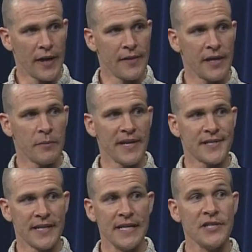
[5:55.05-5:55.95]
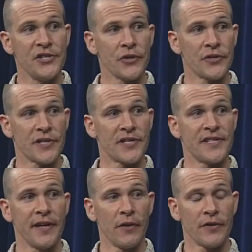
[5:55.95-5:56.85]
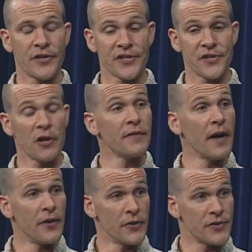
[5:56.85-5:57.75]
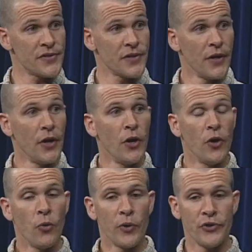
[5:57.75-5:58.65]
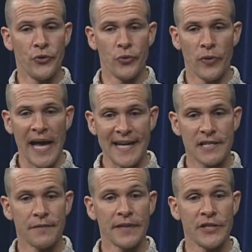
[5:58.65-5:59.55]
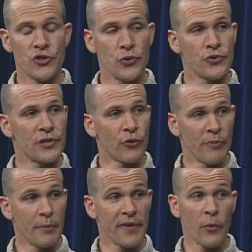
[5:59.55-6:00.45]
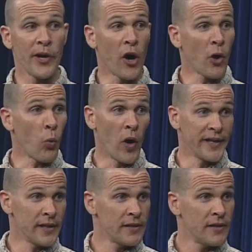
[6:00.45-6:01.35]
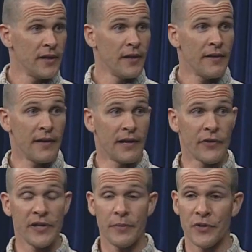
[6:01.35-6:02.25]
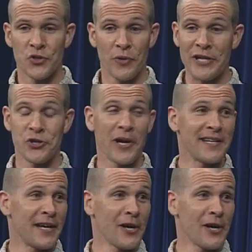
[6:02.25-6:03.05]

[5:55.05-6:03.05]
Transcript: I think it makes it easier to serve others when you actively choose to remember that we are one, that every stranger